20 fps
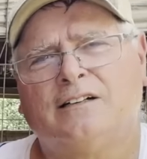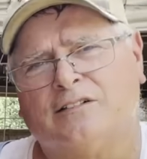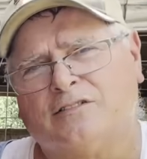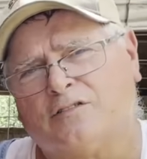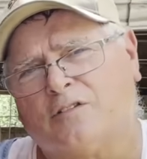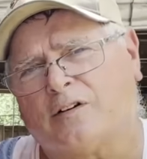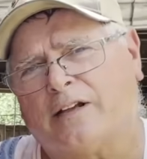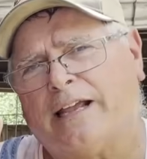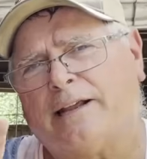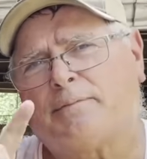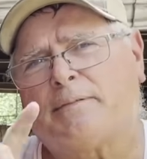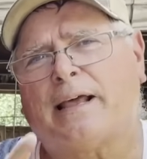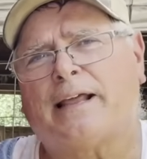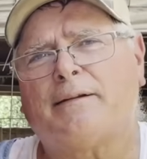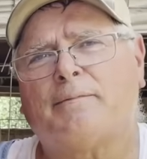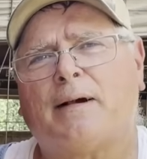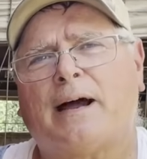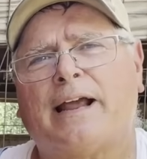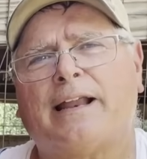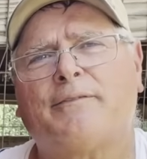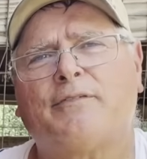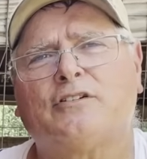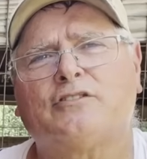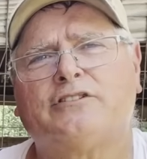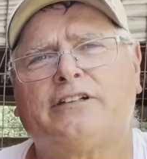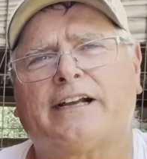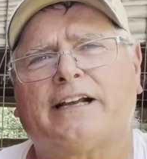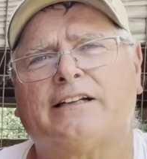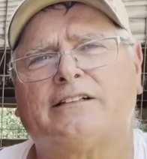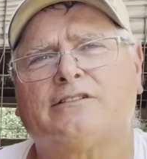So keep that in mind if your
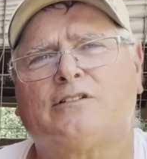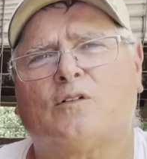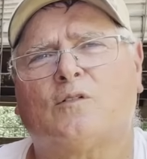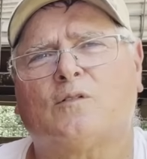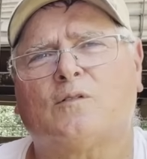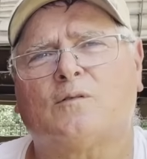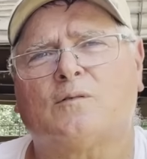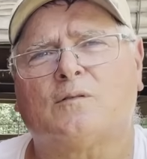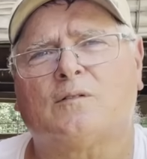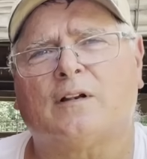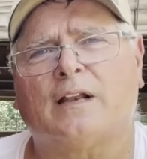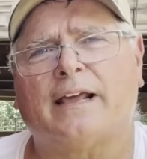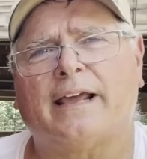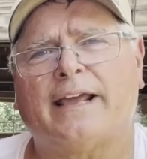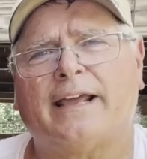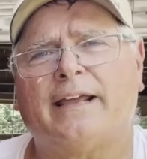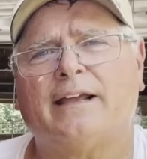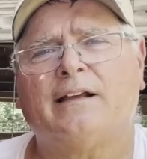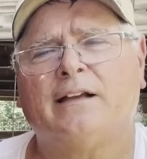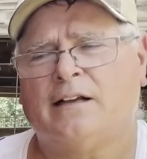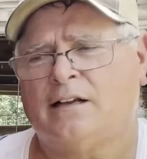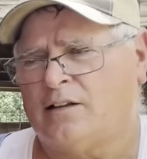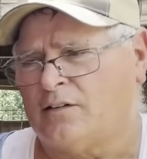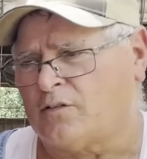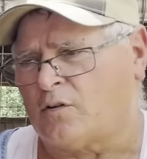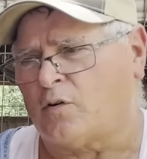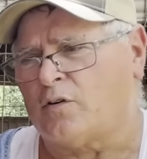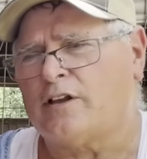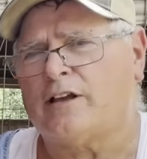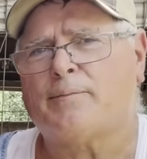chickens don't lay.
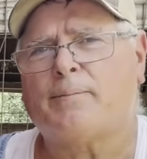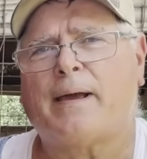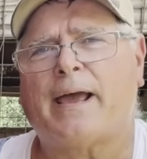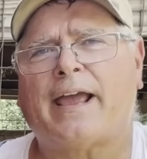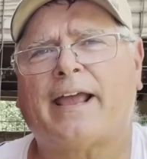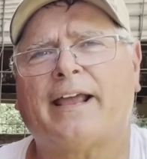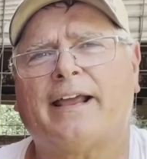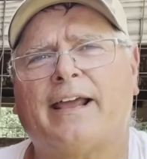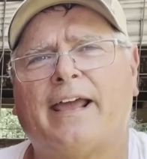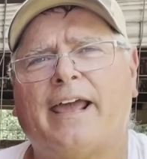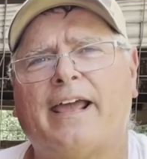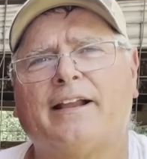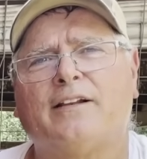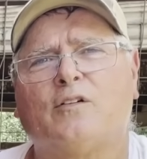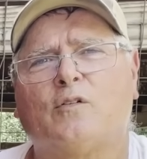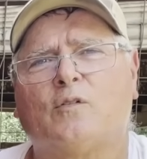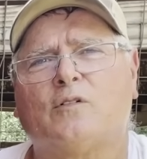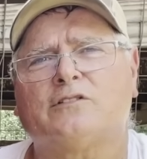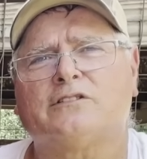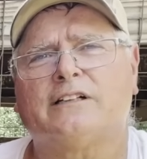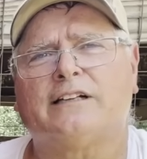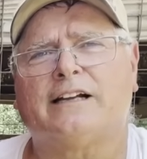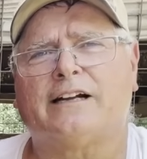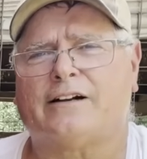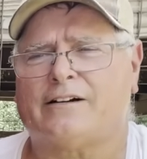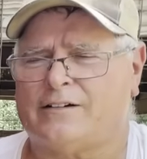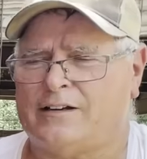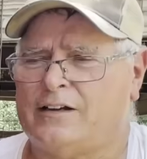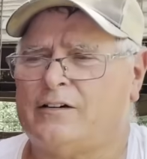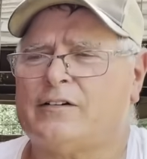Throw you a bag of egg noodles in
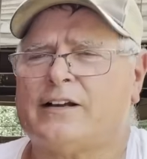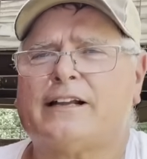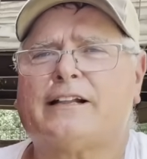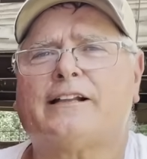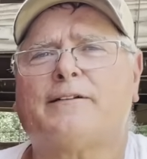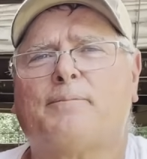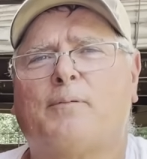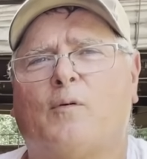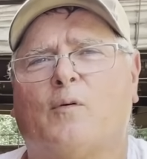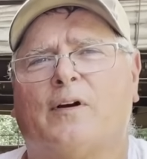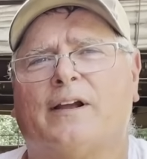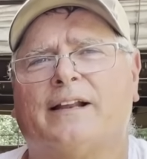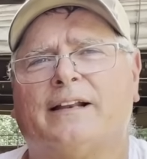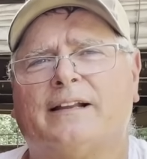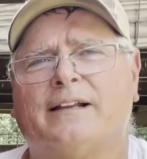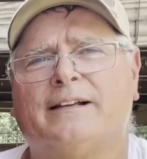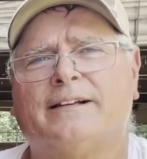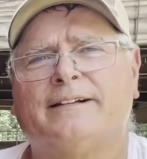there and they'll get the point.